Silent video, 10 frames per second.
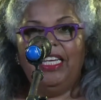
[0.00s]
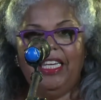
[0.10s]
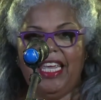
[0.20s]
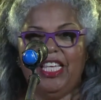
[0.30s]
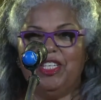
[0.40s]

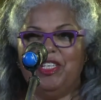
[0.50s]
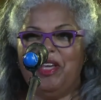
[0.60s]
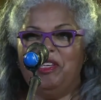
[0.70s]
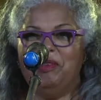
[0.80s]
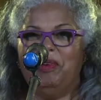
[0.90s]
Ladies and
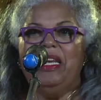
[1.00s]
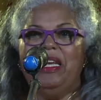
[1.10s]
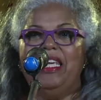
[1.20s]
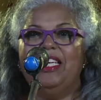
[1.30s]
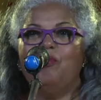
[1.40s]
gentlemen,
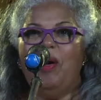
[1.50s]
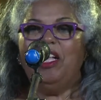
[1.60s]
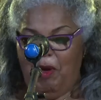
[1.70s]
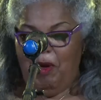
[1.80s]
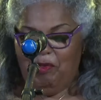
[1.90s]
please
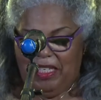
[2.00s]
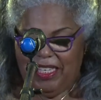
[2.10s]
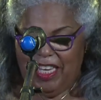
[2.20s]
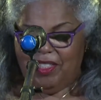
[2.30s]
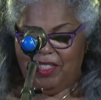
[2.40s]
welcome and
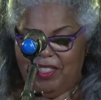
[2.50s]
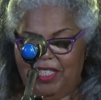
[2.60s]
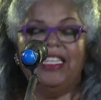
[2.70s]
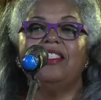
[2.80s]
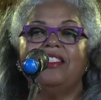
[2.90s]
receive Mr.
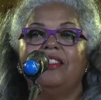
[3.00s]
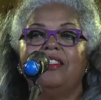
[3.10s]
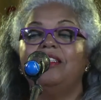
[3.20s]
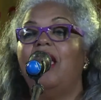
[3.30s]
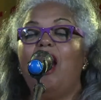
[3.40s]

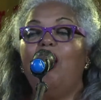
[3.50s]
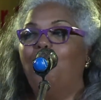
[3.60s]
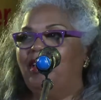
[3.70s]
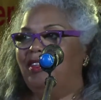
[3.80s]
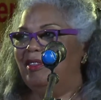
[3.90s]
Destin
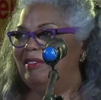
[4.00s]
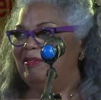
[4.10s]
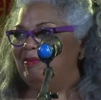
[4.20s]
Howell.